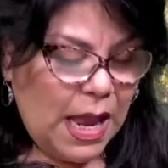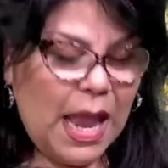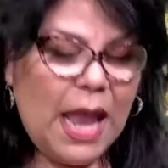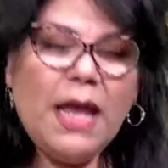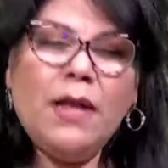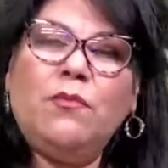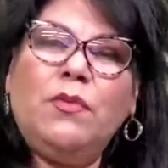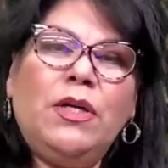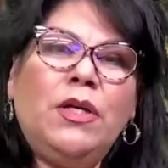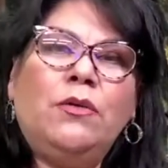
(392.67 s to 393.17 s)

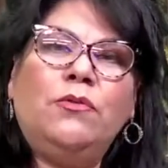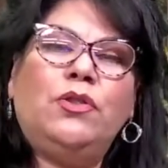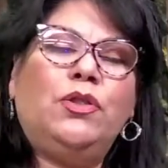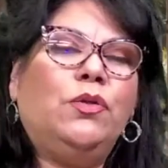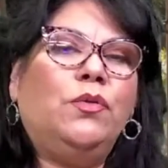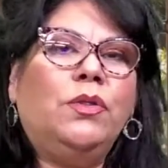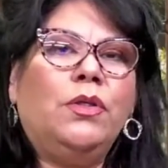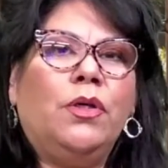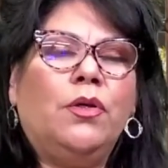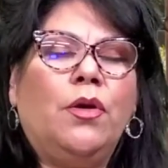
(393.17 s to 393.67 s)
And we don't
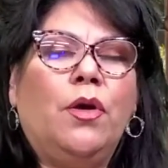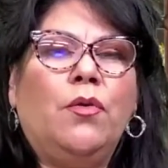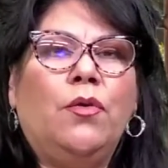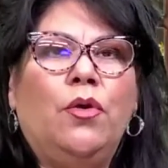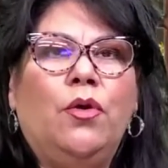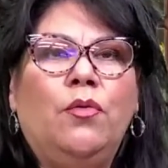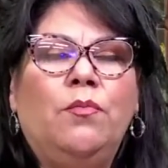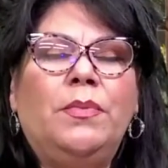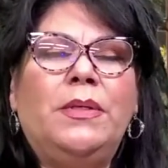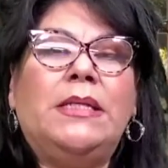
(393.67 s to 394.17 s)
do it on our
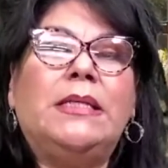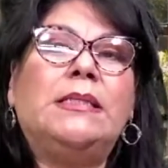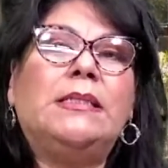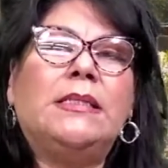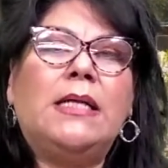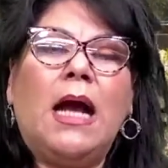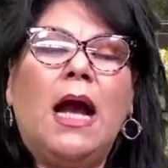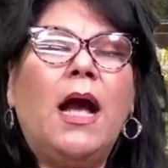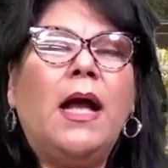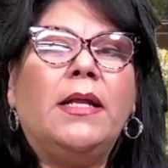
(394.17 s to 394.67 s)
own because
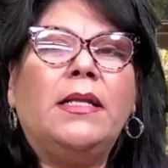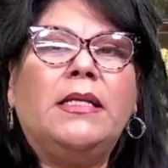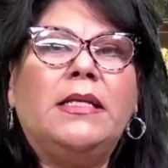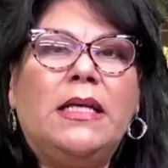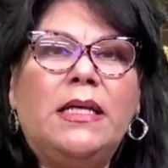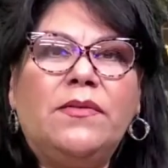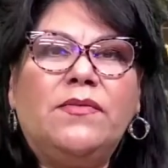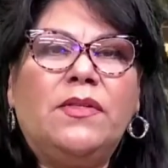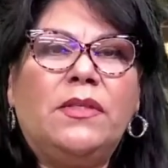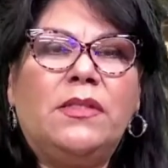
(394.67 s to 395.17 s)
God
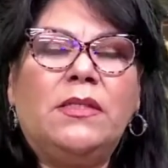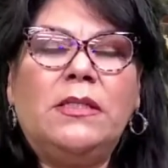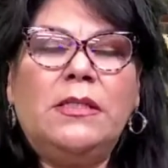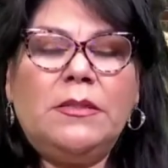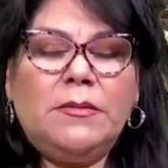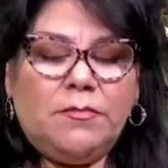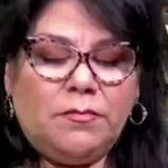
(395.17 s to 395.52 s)
gives us